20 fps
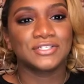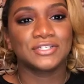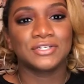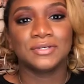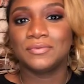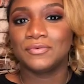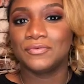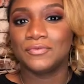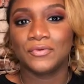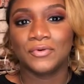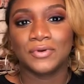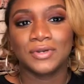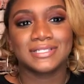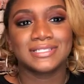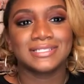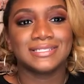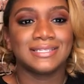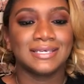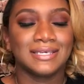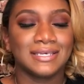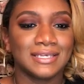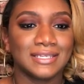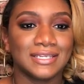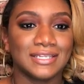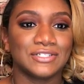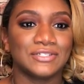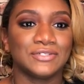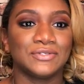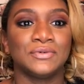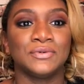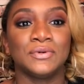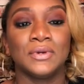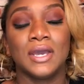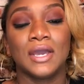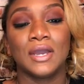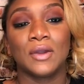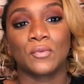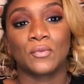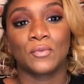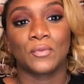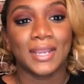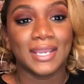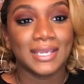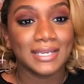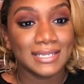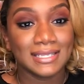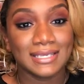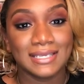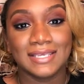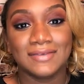sure before it's done that you rate it,